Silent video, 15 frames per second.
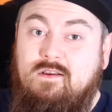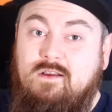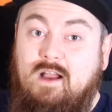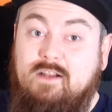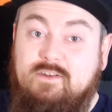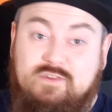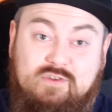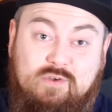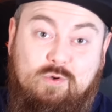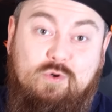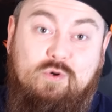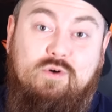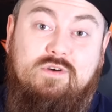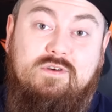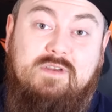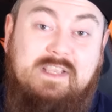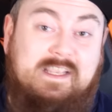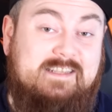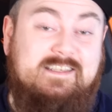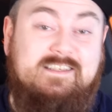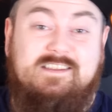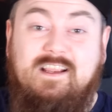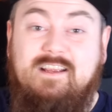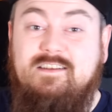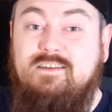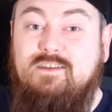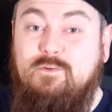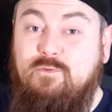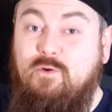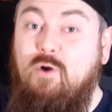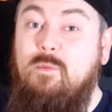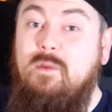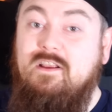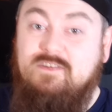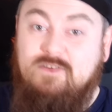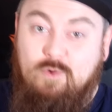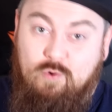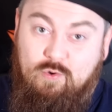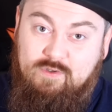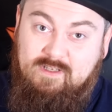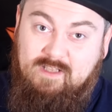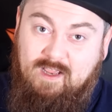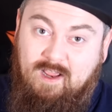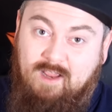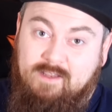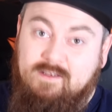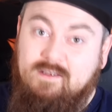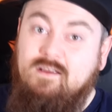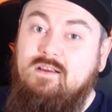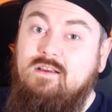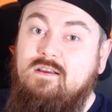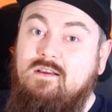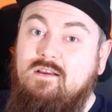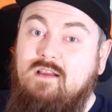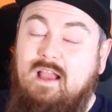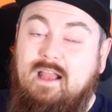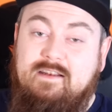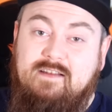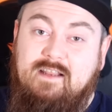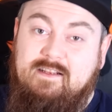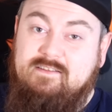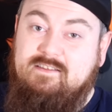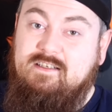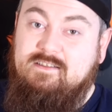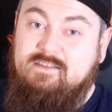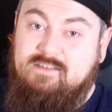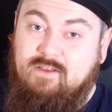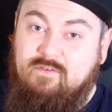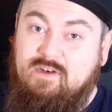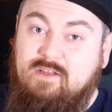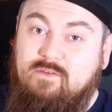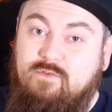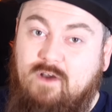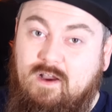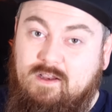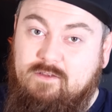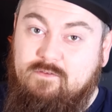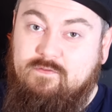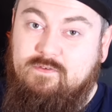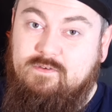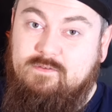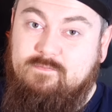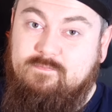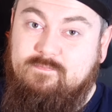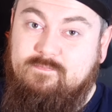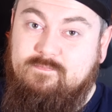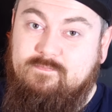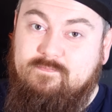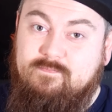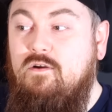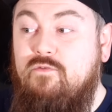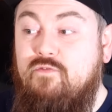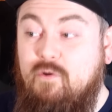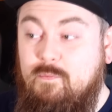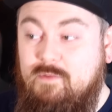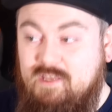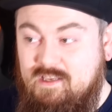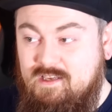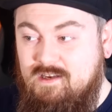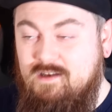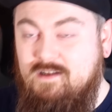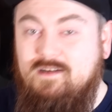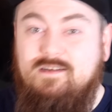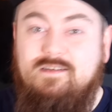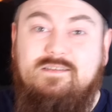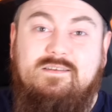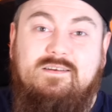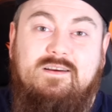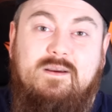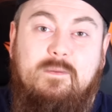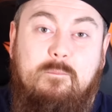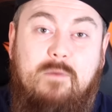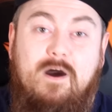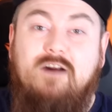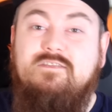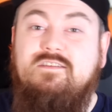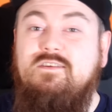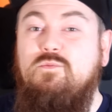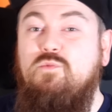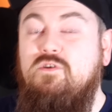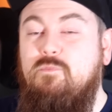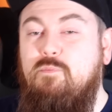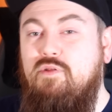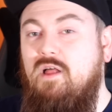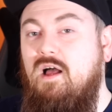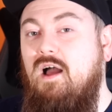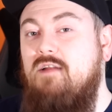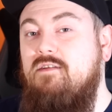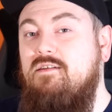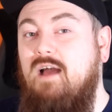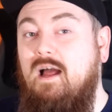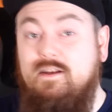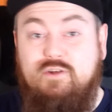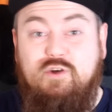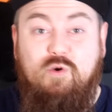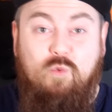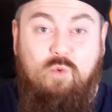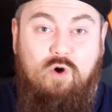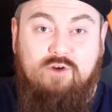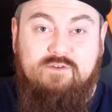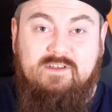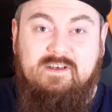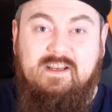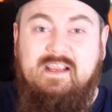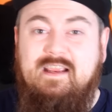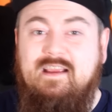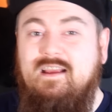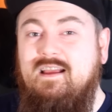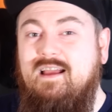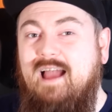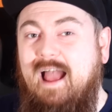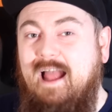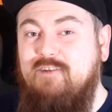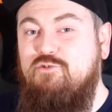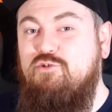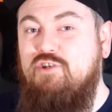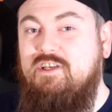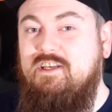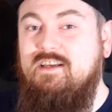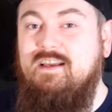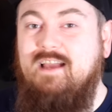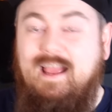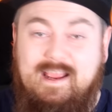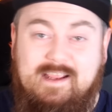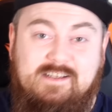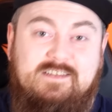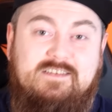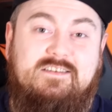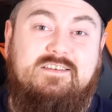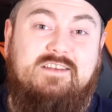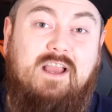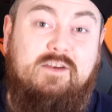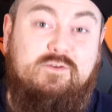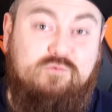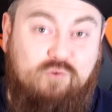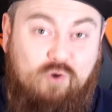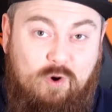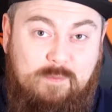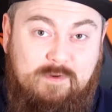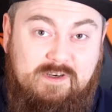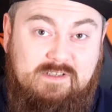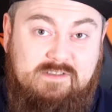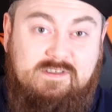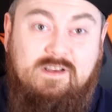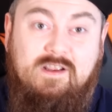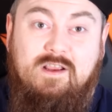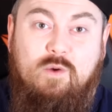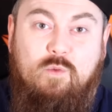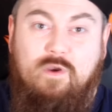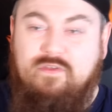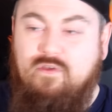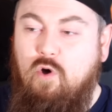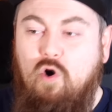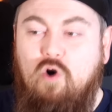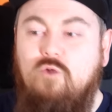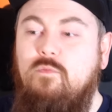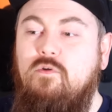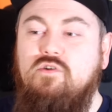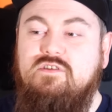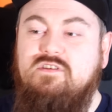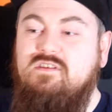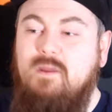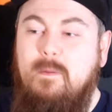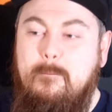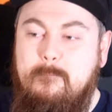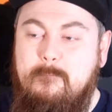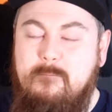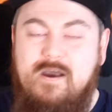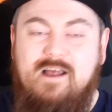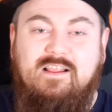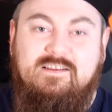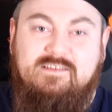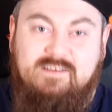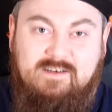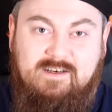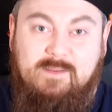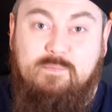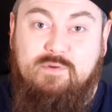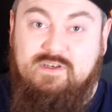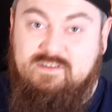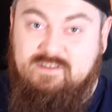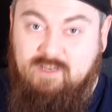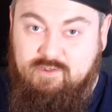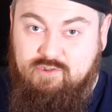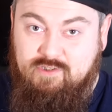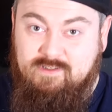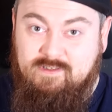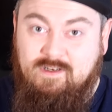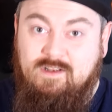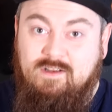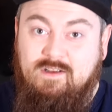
and so he decided to form his own gang in 1975. From here, Martin would plan and coordinate intricate heists and robberies with almost military precision.